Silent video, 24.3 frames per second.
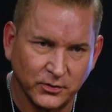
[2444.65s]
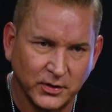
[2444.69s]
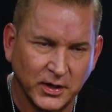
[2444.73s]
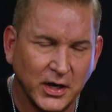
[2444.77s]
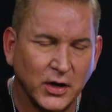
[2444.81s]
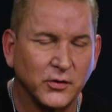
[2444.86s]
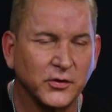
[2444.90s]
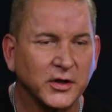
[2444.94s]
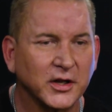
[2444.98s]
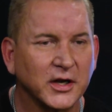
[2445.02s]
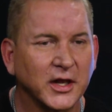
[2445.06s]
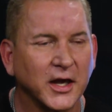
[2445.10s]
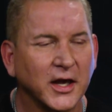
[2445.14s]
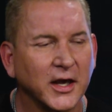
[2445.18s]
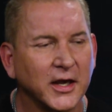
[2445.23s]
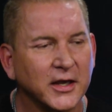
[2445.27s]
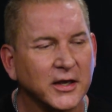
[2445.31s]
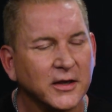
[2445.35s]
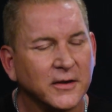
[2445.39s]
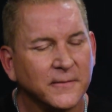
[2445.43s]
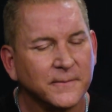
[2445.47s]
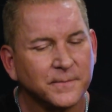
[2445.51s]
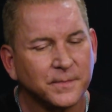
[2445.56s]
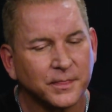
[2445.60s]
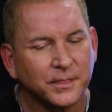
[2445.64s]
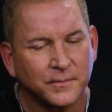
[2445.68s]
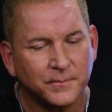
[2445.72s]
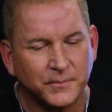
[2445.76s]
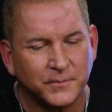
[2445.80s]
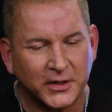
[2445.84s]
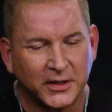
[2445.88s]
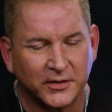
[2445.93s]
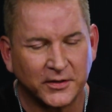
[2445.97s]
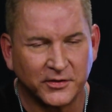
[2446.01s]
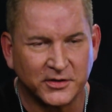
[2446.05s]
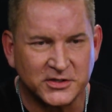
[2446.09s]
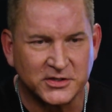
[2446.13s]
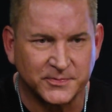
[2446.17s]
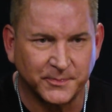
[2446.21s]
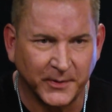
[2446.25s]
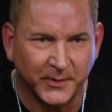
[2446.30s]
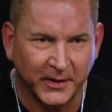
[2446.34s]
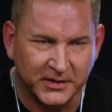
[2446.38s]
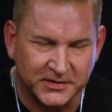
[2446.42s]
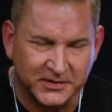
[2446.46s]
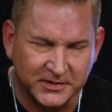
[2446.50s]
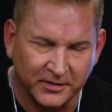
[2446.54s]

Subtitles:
How can I be in this space?